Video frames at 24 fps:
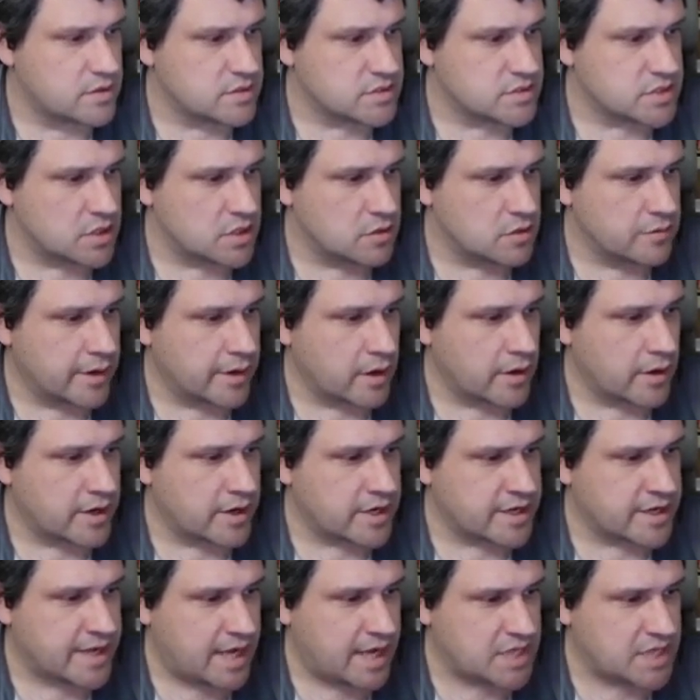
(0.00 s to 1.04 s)
So we are
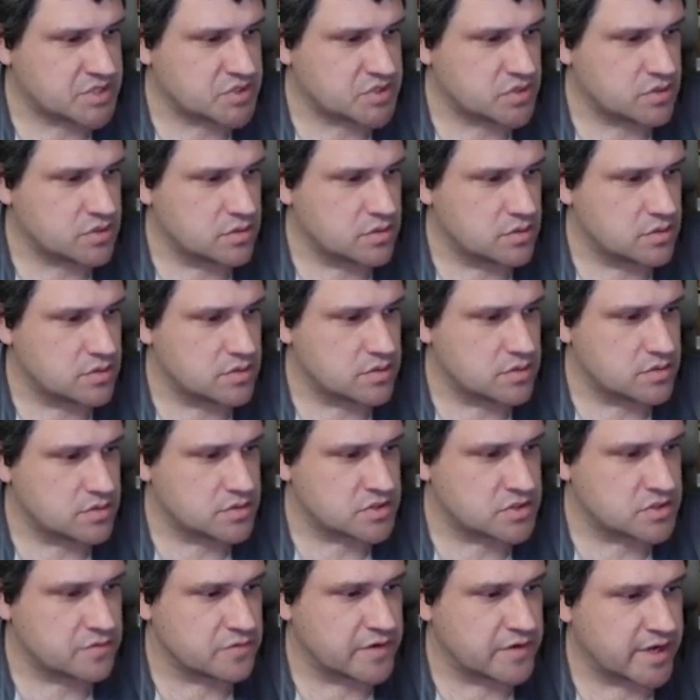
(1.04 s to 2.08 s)
in a castle,
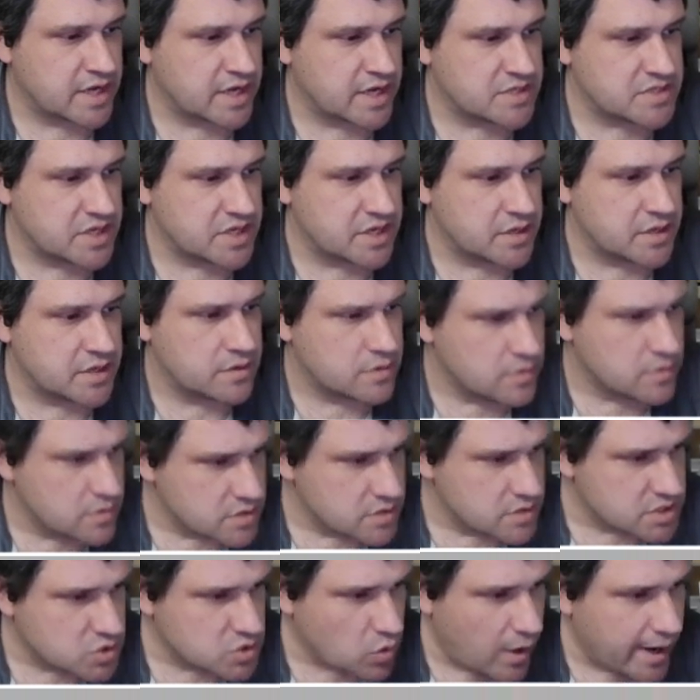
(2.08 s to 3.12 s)
serving as a
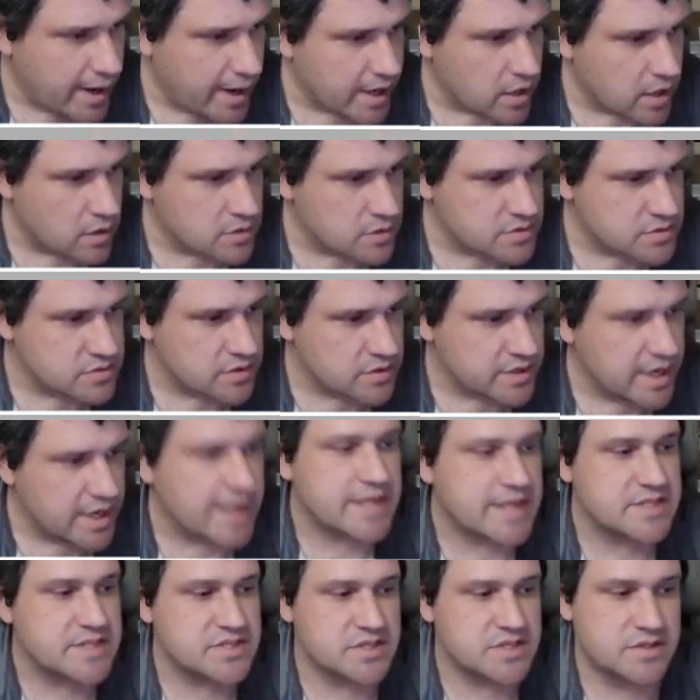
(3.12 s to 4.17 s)
squire to a
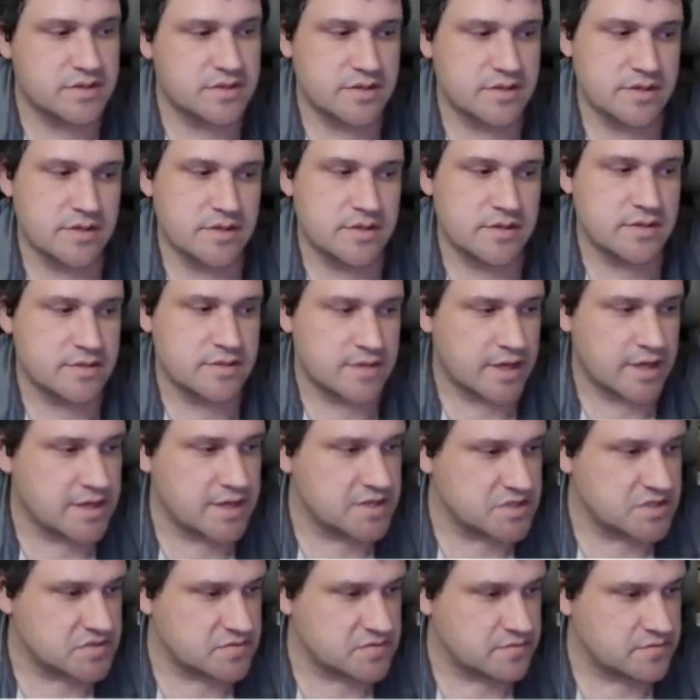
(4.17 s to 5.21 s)
knight. That
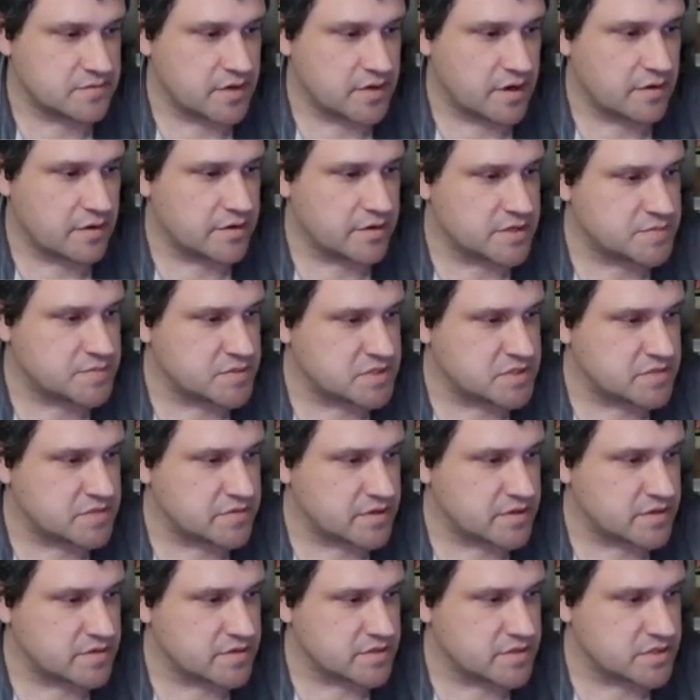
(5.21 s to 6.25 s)
is very
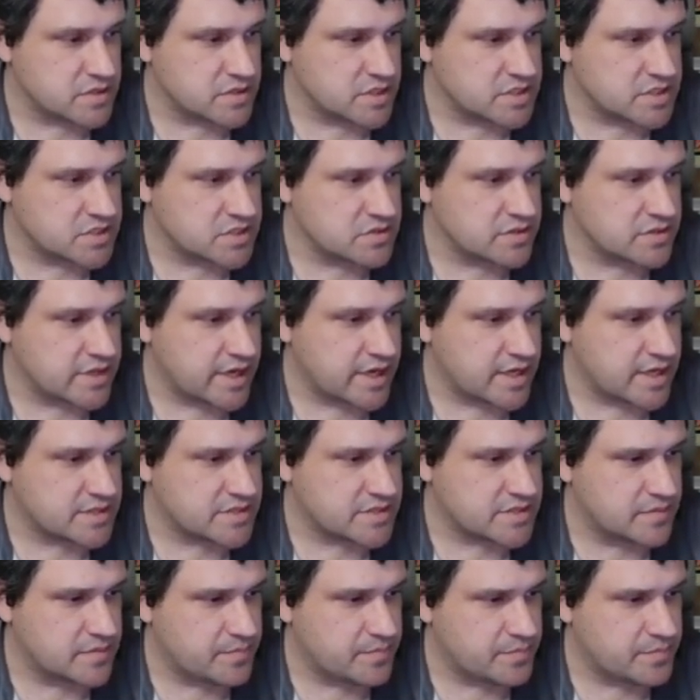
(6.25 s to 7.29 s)
specific. So let's do that.